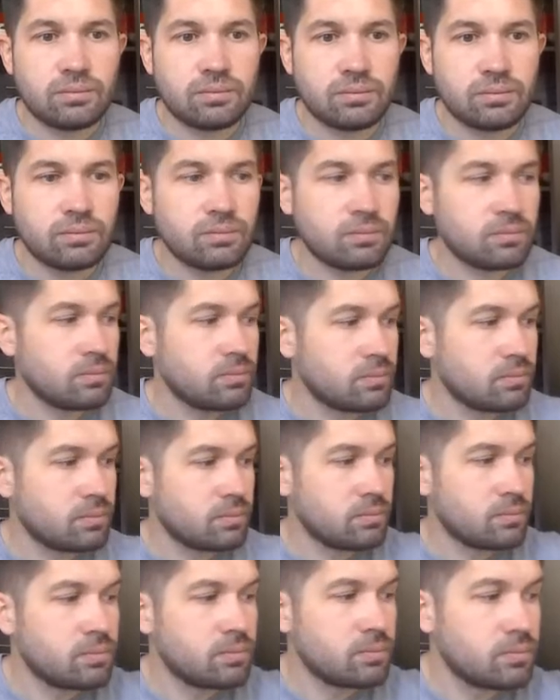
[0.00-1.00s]

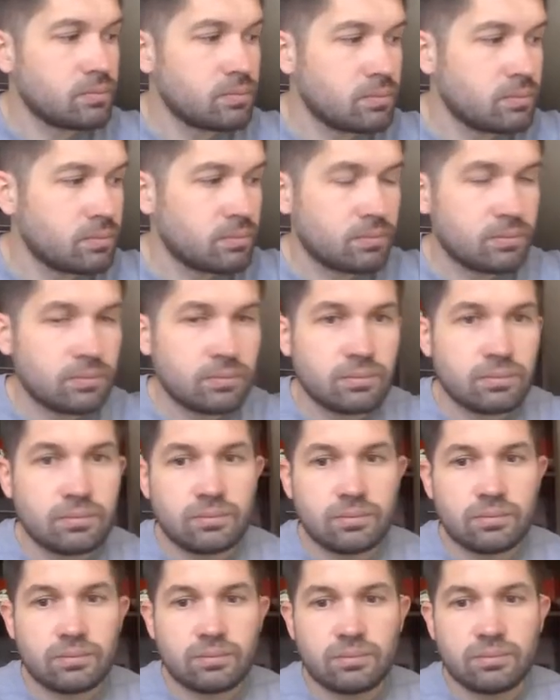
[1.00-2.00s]

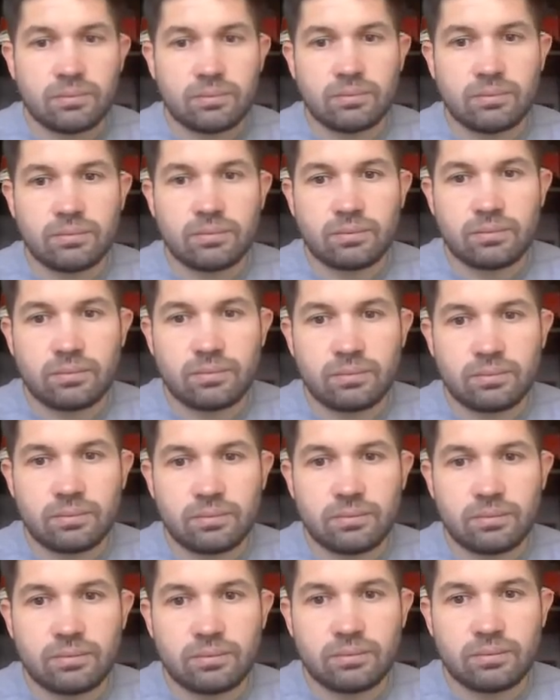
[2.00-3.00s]

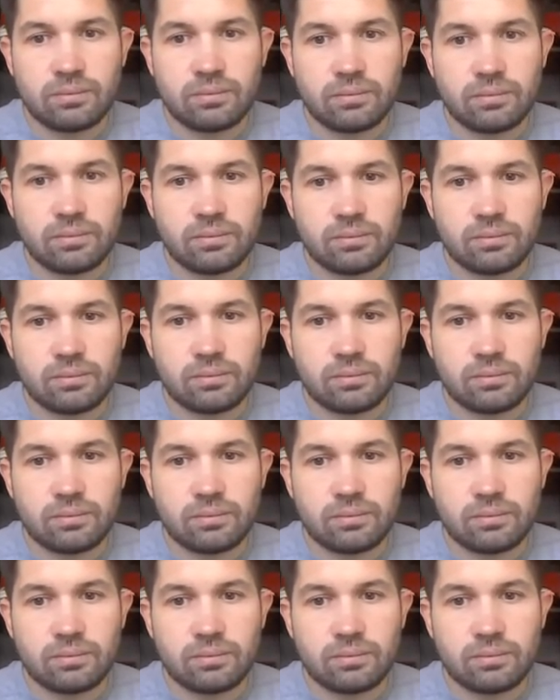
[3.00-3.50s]
This person isn't speaking.